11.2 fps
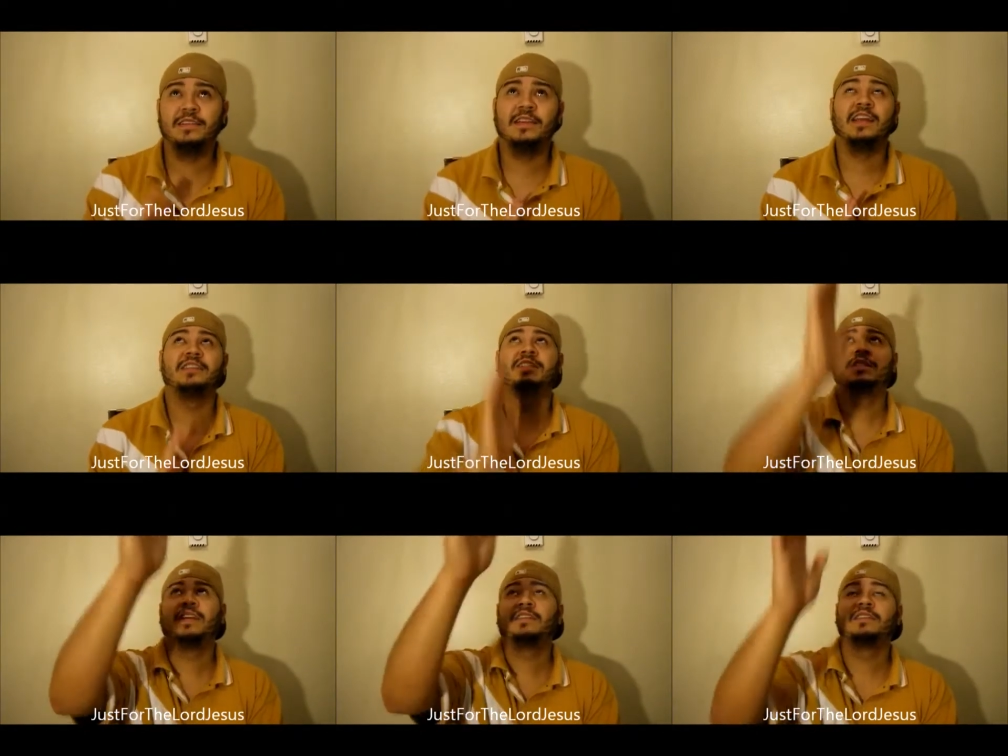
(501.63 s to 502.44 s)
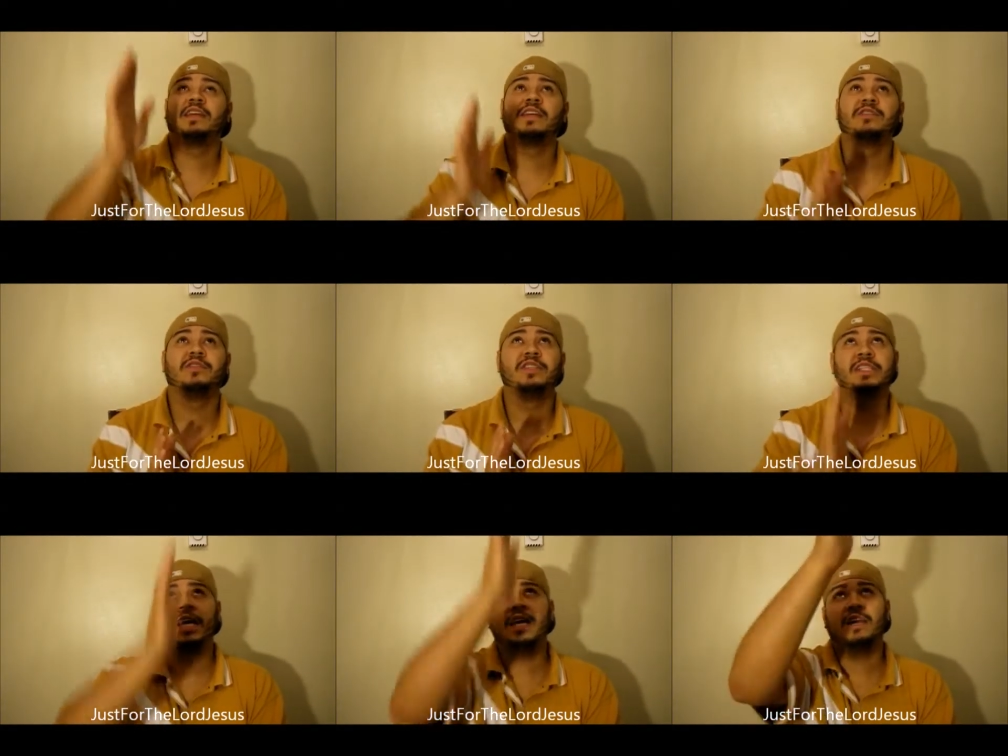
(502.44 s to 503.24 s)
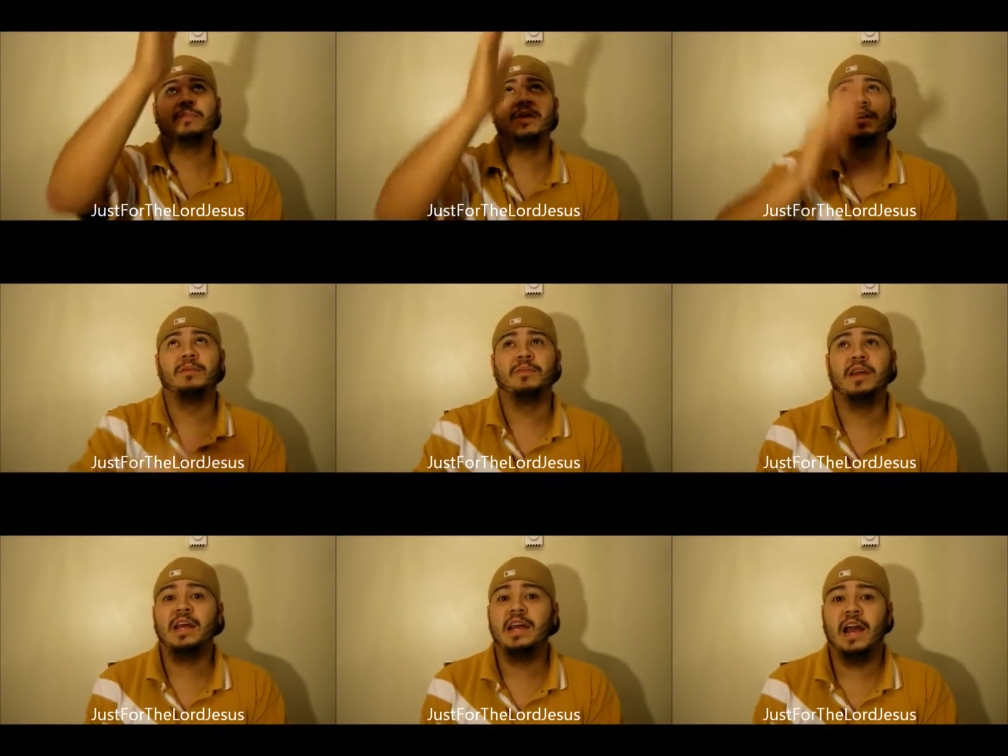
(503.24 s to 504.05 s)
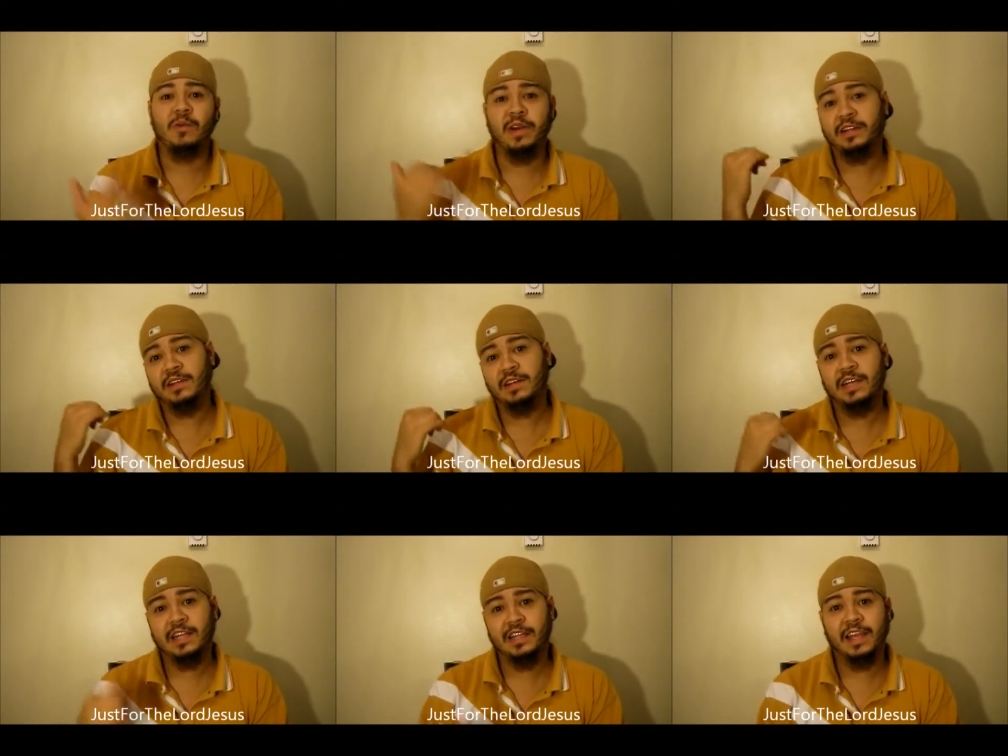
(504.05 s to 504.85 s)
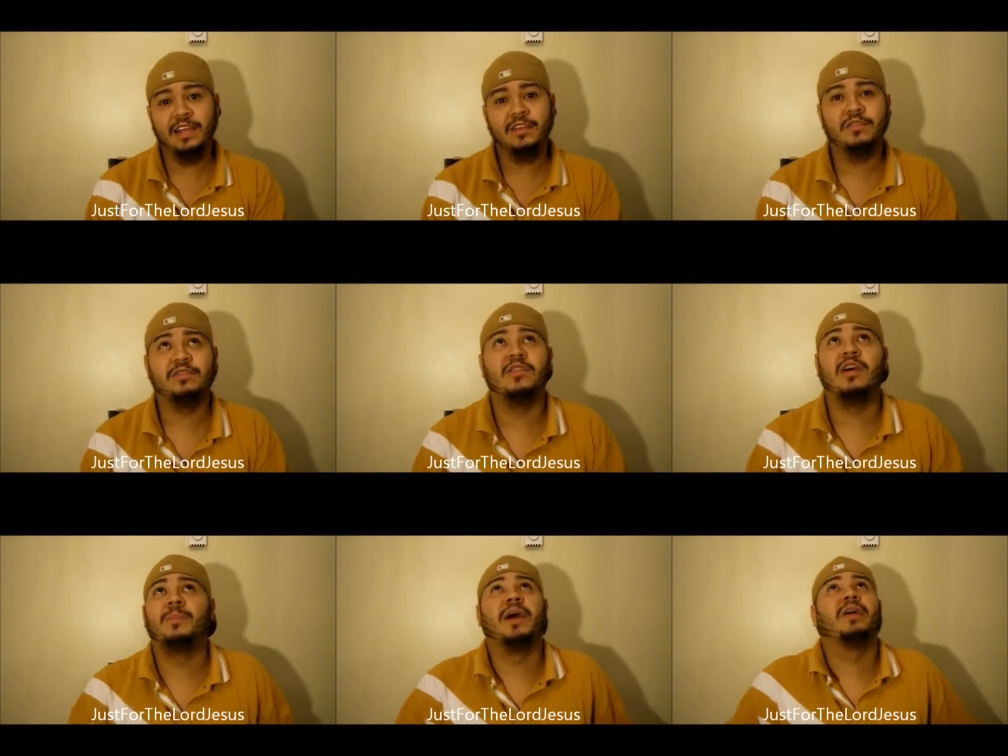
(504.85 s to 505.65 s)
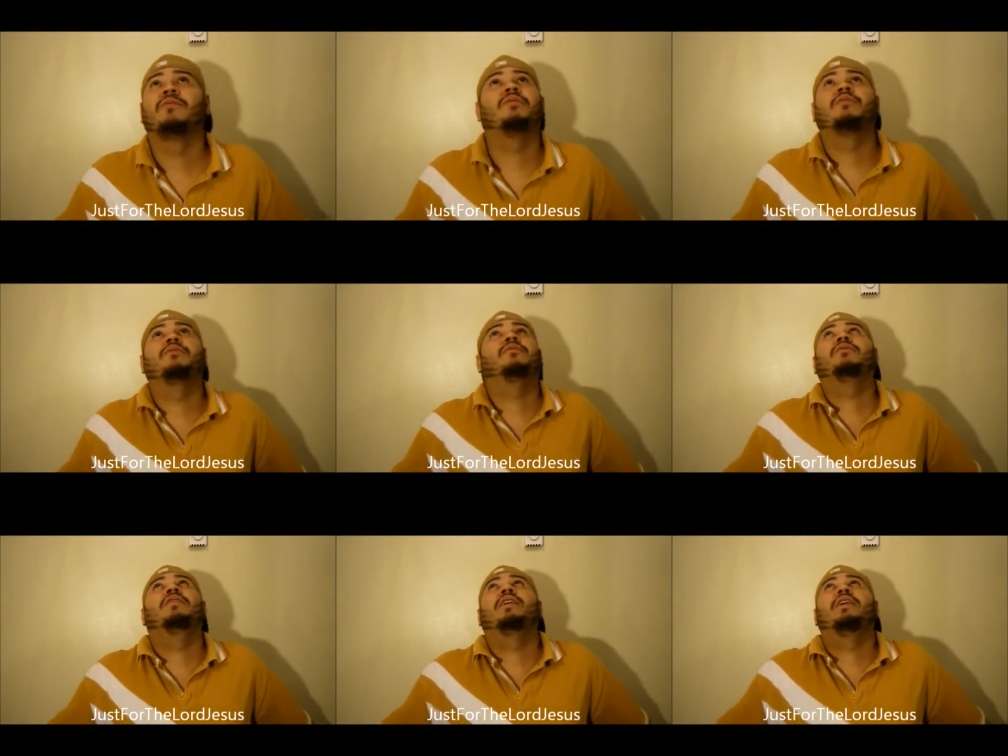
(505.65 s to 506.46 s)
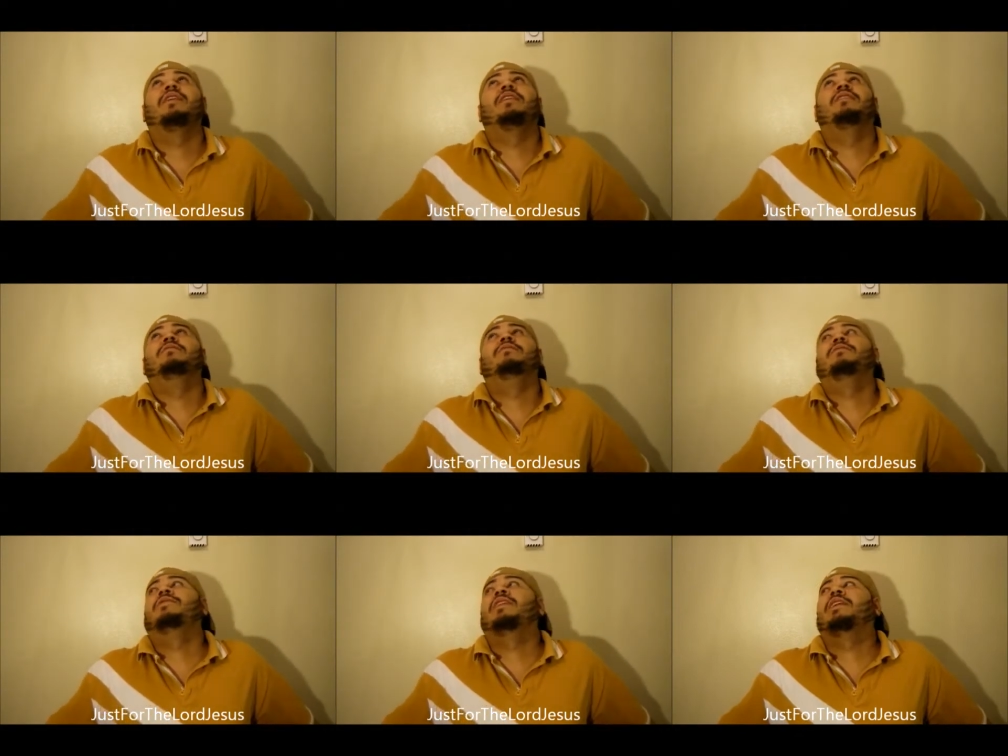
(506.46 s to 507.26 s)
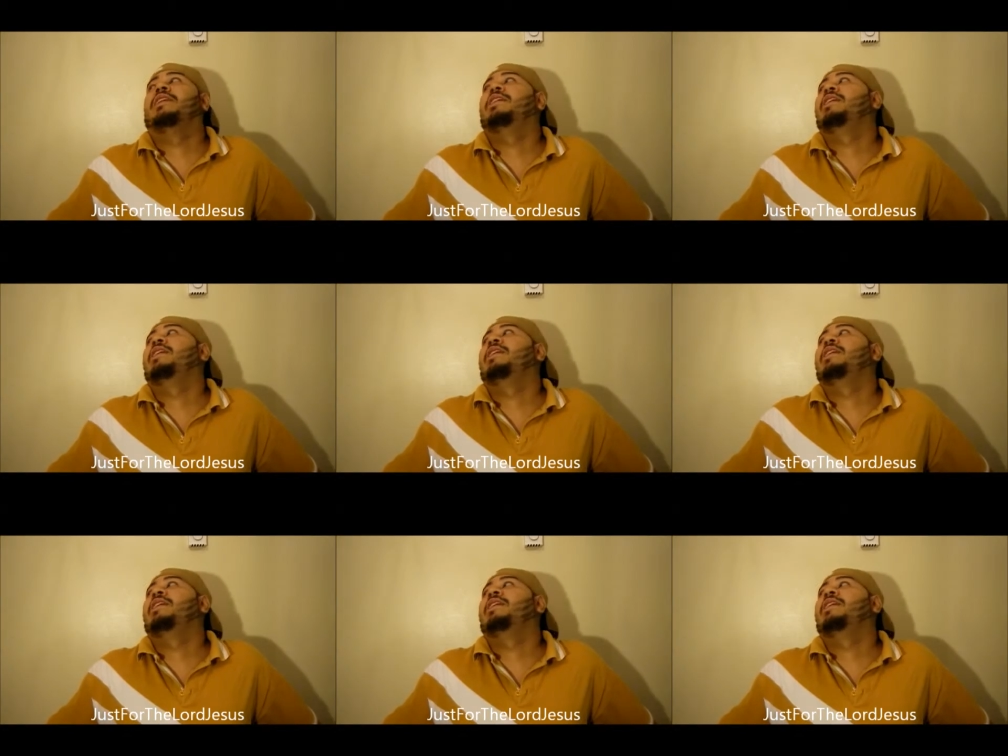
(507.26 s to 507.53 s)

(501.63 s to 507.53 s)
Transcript: as this angel was taking me up, I wanted to look at the angel, so I'm like, you know, we're flying, and